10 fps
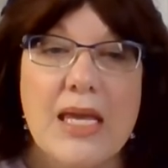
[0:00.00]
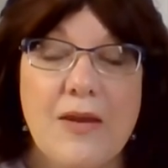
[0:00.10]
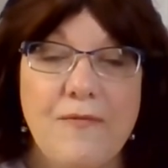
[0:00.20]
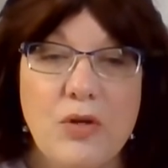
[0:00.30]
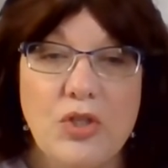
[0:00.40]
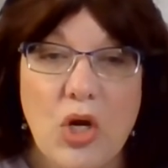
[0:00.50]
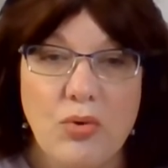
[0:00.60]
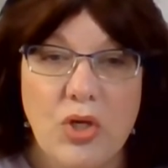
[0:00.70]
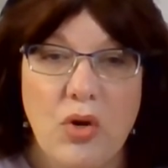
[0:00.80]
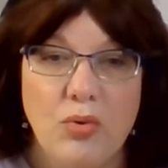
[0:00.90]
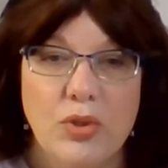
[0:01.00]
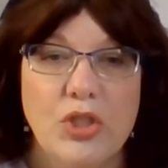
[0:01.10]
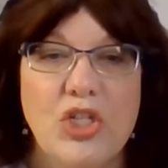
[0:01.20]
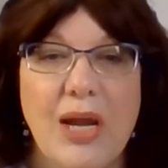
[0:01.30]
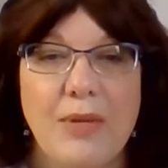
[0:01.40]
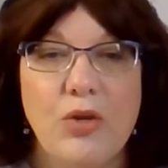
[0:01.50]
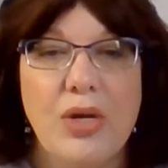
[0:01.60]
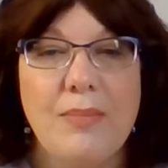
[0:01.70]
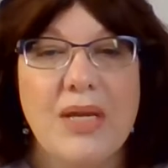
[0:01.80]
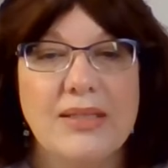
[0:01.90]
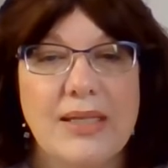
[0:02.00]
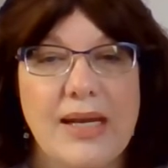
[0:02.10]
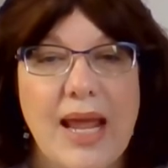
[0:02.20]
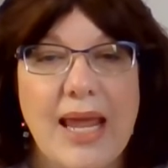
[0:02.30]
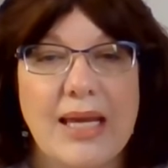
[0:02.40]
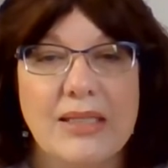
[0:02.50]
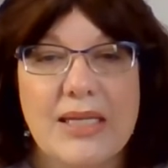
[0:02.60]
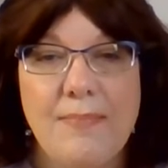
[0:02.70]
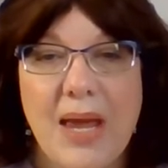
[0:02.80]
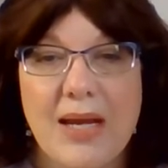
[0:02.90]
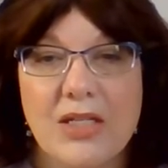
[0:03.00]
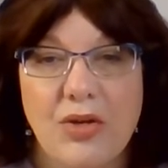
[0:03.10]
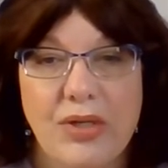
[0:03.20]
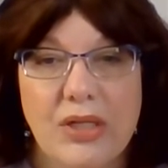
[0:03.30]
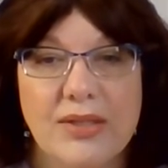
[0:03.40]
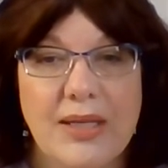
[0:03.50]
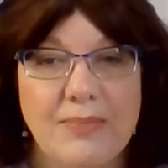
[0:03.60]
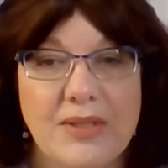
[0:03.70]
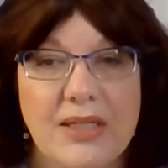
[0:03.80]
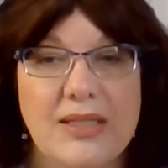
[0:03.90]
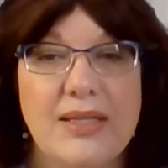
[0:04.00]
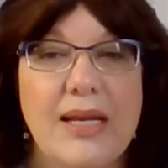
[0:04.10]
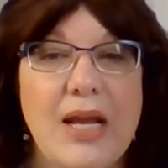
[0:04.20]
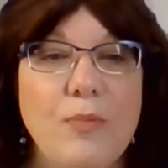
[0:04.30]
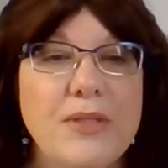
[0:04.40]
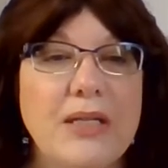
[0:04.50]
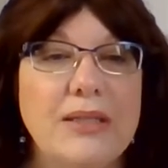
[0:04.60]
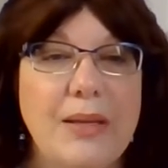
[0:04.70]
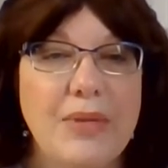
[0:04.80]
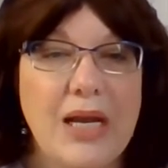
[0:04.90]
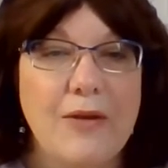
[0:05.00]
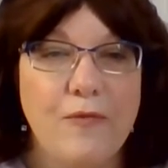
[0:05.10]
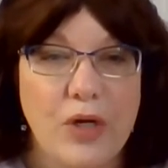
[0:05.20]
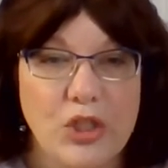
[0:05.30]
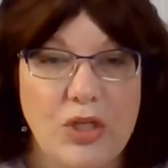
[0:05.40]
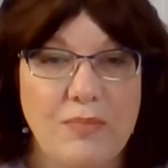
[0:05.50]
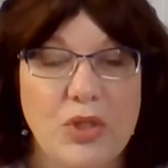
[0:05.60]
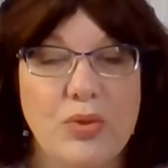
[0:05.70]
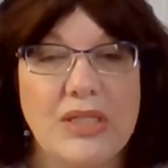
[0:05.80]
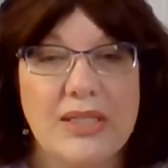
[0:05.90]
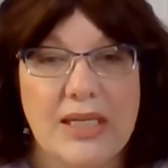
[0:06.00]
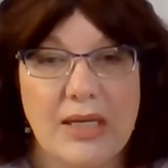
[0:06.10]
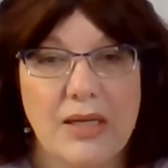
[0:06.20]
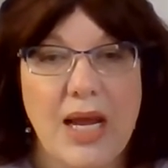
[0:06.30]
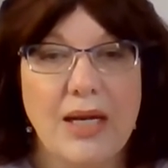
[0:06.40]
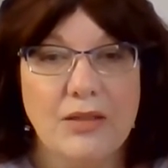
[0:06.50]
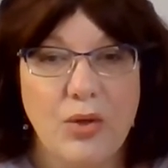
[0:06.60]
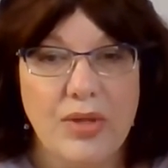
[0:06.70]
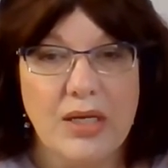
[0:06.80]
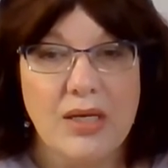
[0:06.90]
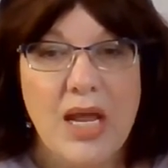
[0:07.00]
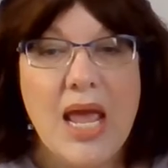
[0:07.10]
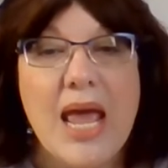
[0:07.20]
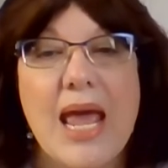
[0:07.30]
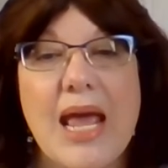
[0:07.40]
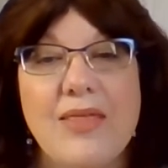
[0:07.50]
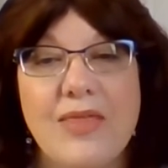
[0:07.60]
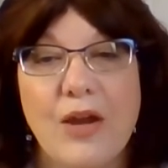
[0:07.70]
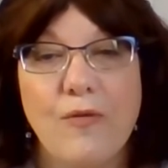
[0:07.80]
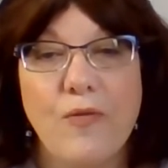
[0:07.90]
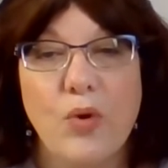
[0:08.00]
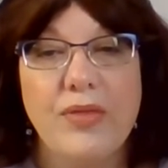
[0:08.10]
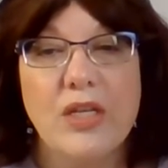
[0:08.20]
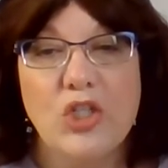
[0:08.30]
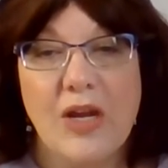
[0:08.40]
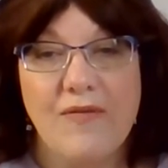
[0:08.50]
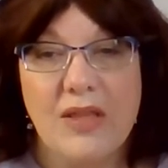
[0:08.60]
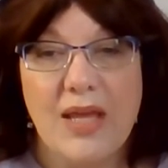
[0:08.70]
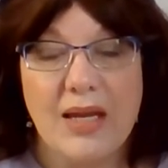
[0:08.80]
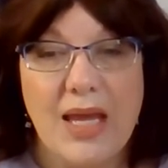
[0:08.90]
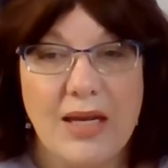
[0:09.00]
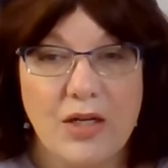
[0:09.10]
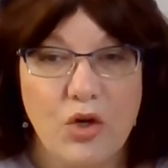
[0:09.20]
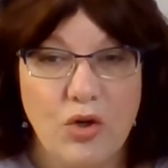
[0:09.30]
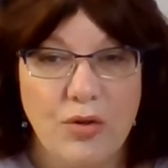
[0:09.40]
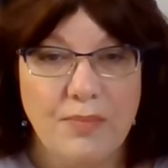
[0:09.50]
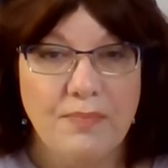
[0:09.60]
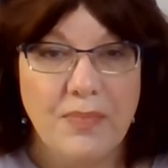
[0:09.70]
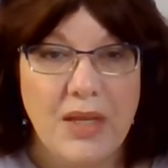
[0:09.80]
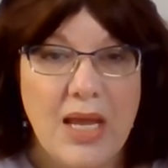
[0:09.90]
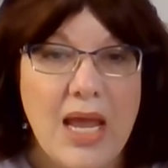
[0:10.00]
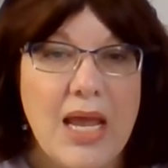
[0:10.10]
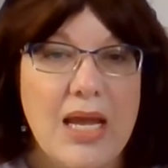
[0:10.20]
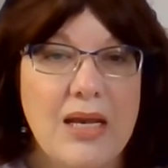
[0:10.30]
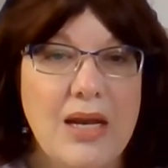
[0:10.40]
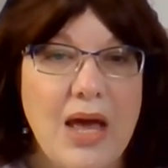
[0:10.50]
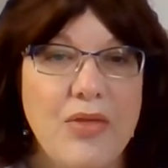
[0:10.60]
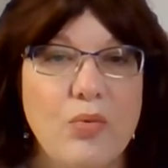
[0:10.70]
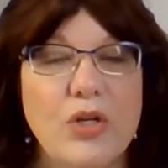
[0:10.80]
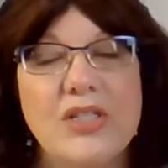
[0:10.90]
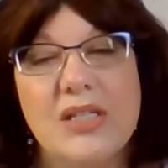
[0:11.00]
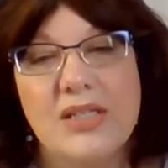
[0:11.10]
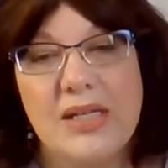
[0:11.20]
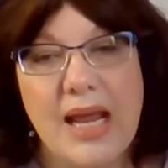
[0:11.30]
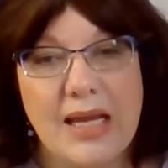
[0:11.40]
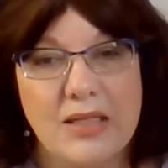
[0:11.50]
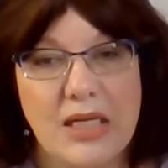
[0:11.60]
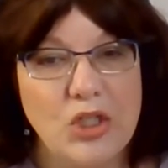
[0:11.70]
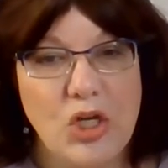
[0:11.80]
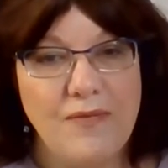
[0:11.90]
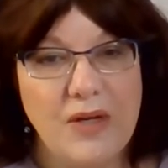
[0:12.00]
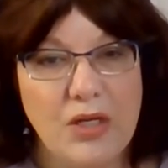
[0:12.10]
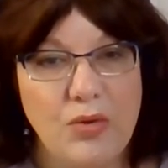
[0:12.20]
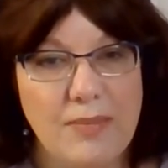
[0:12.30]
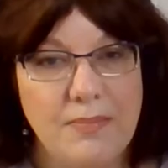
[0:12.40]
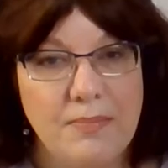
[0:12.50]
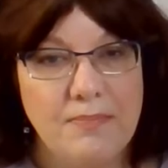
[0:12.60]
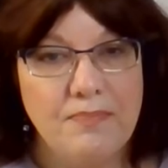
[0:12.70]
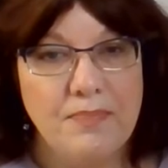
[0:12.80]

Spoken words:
If you don't know, Shammy Cream is an antibacterial substance that helps eliminate friction between skin and clothing, and therefore the chafing that can occur. In other words, it's an anti-chafing cream.